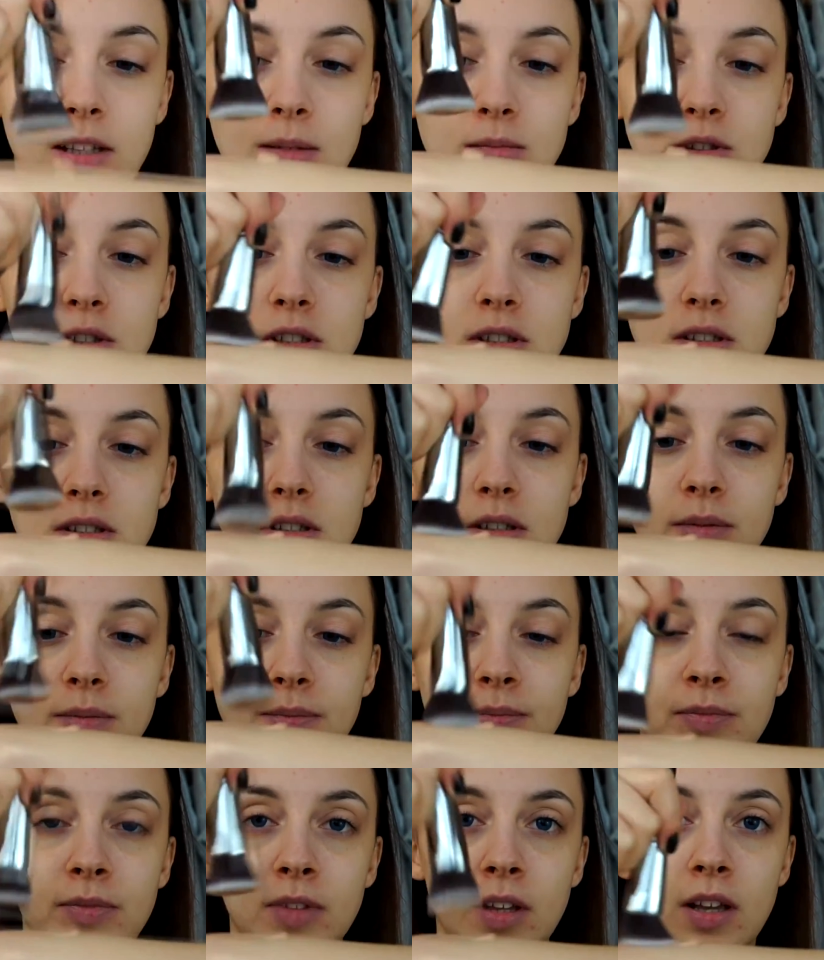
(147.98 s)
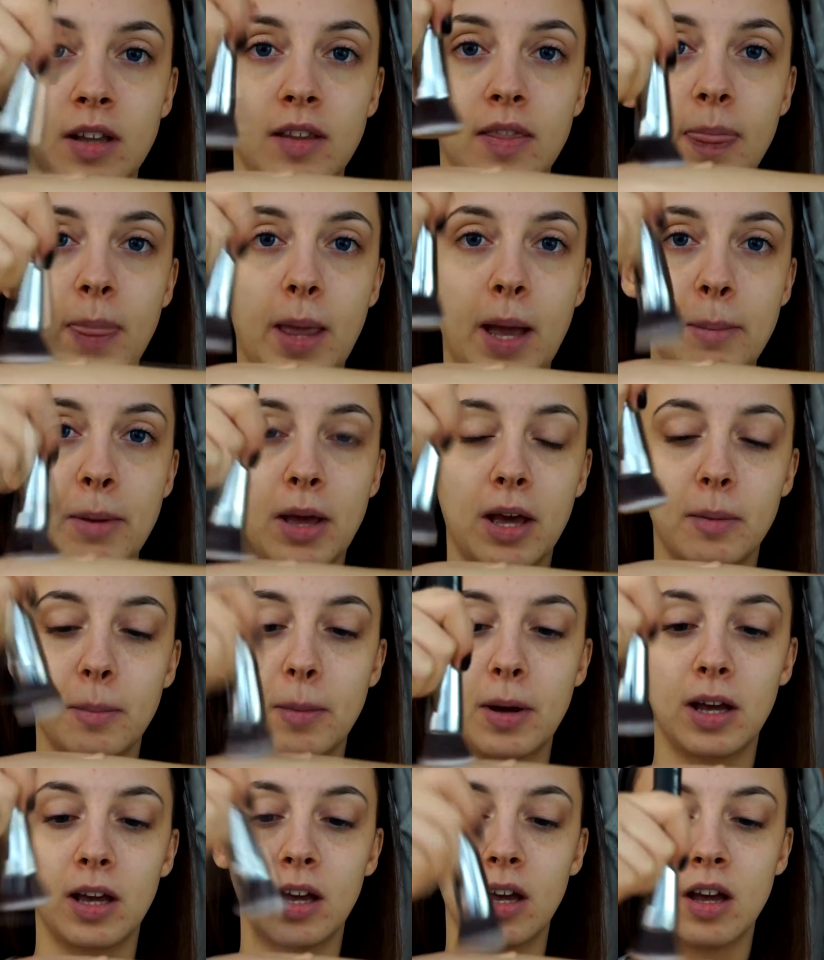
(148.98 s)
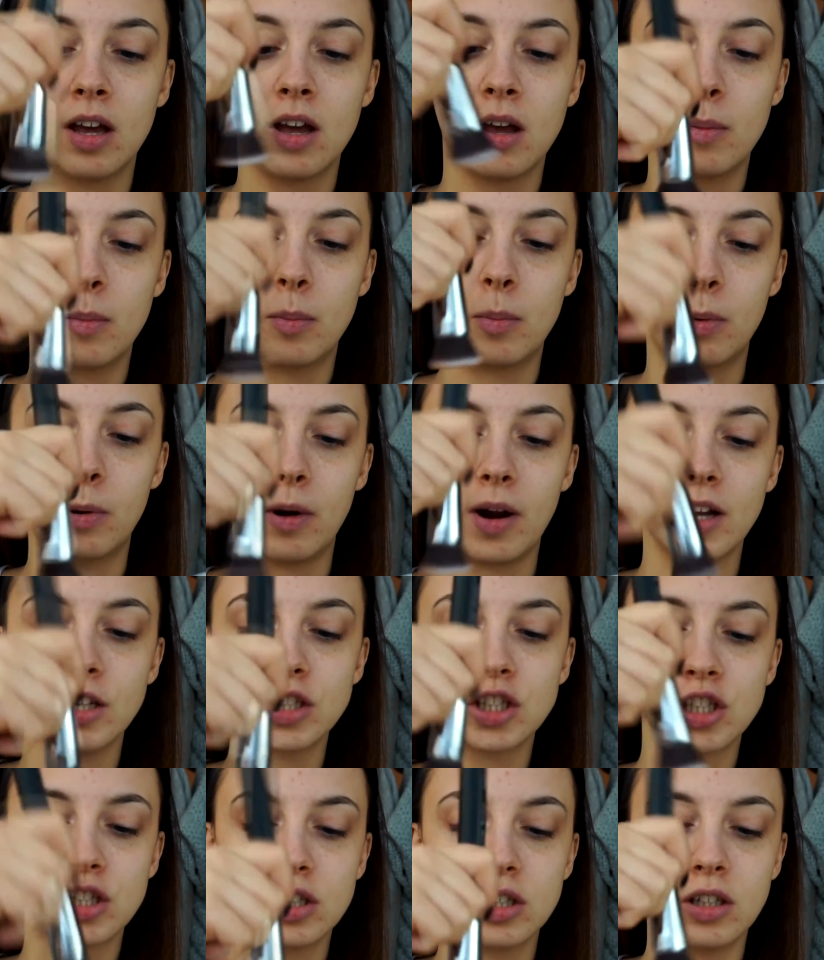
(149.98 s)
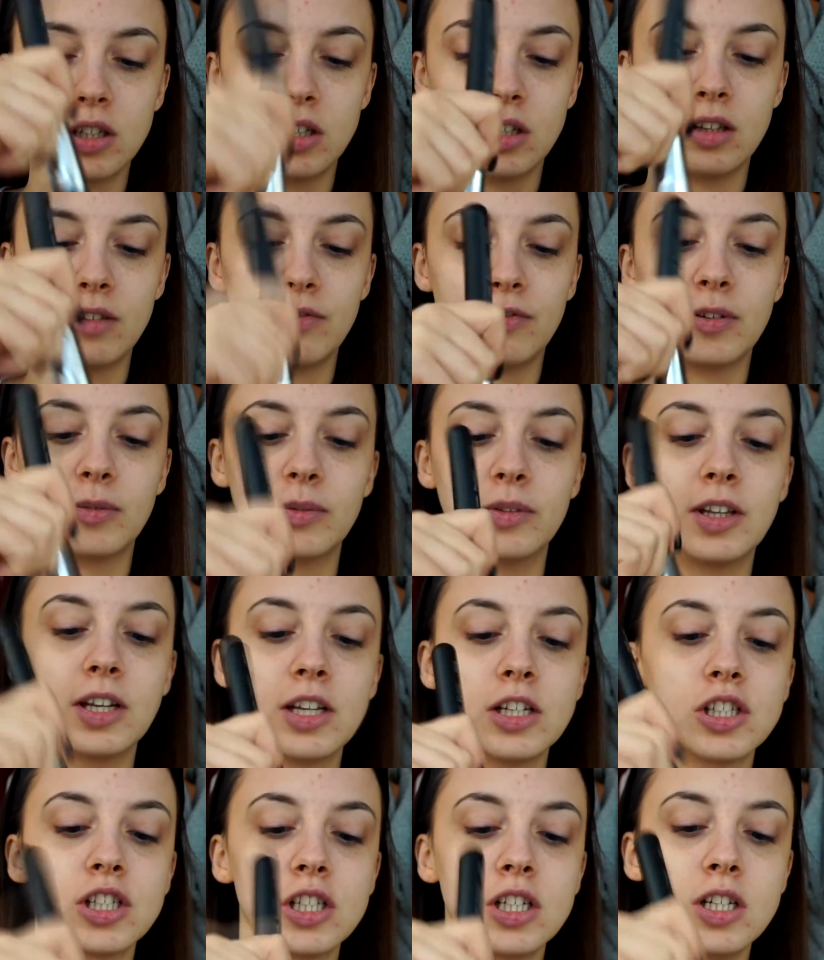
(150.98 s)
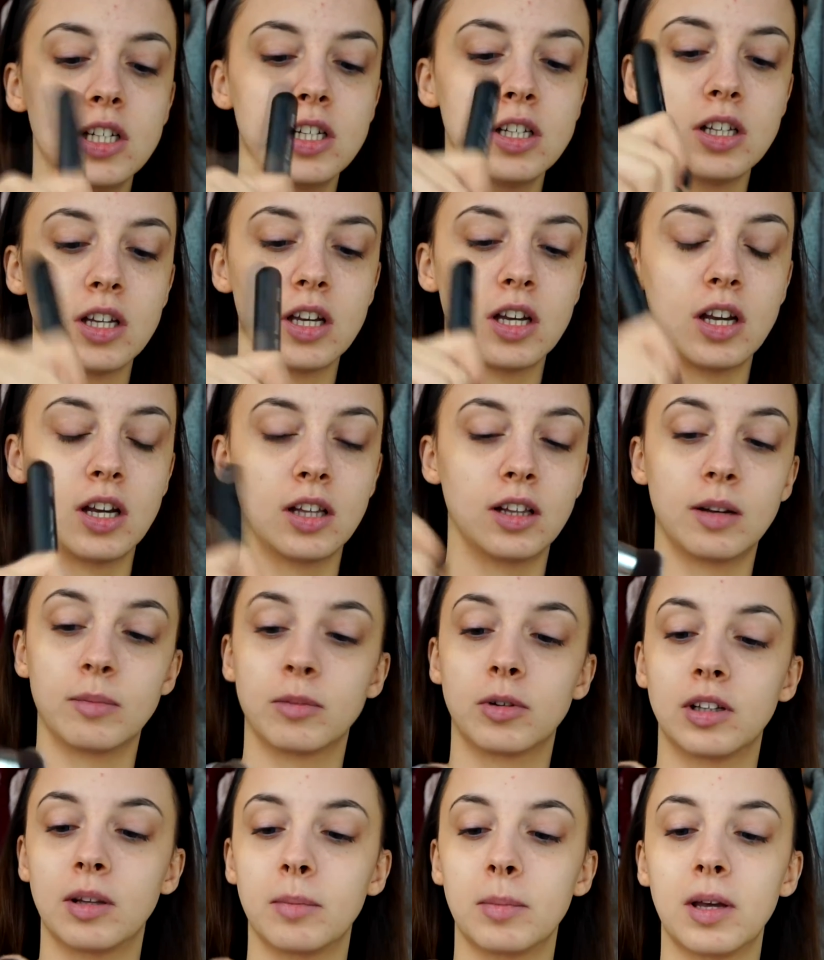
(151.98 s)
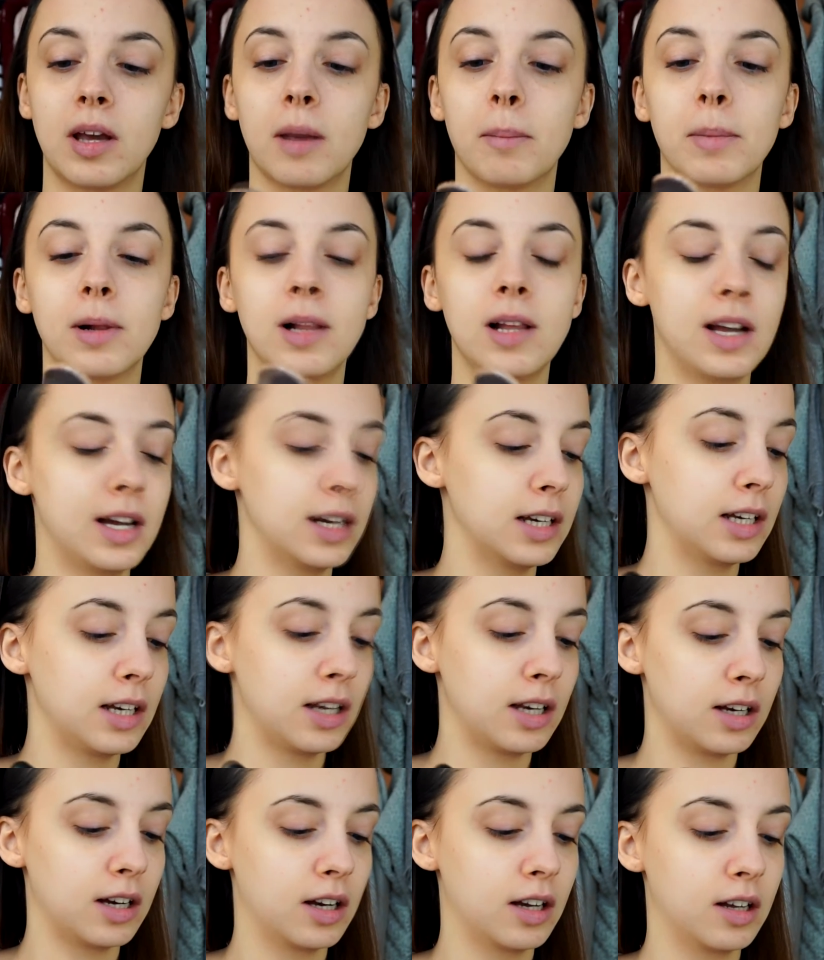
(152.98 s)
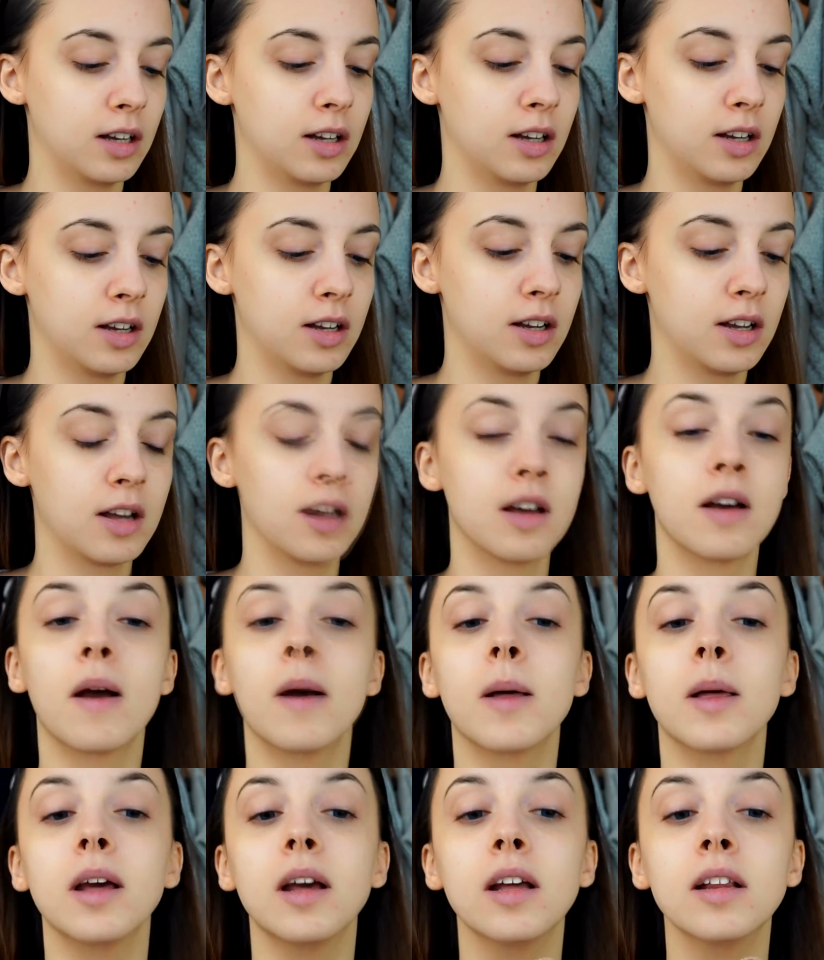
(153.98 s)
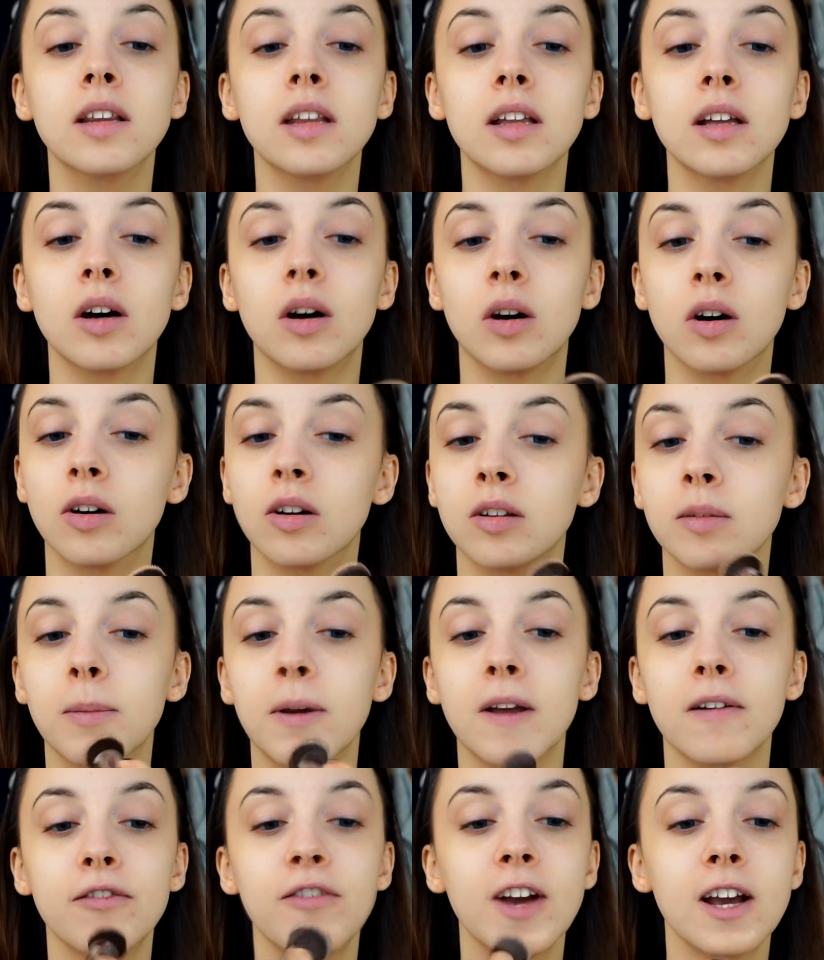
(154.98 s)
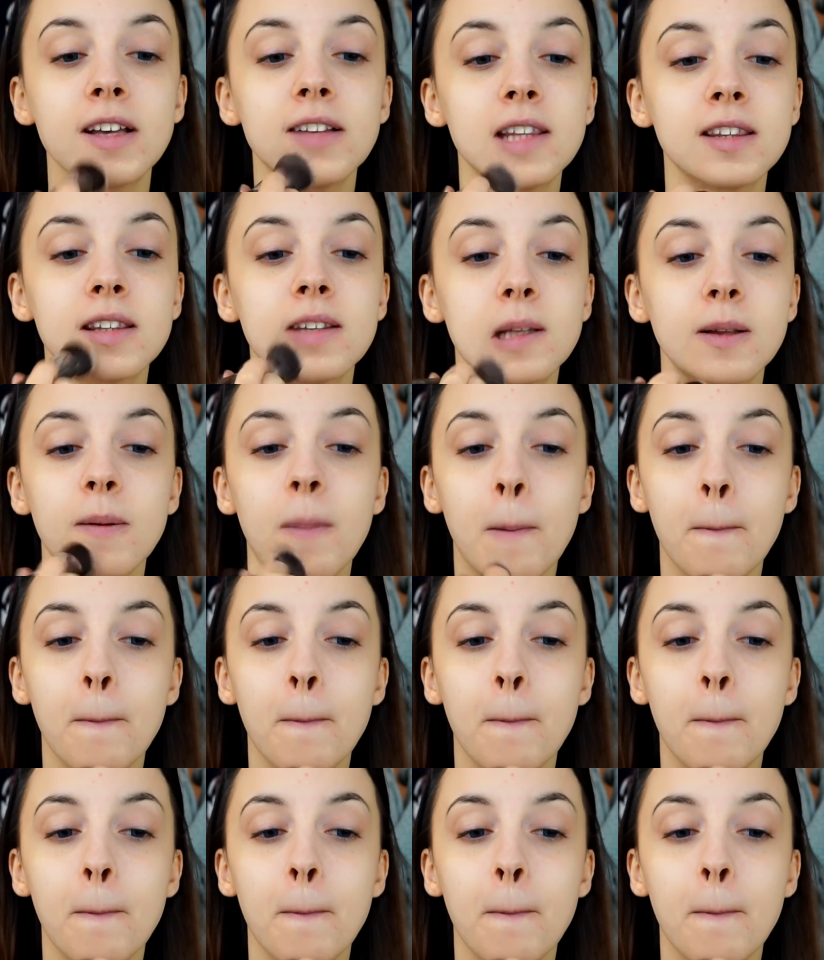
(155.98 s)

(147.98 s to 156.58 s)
I'm just dabbing my brush in the foundation and I'm gonna be applying it on my face.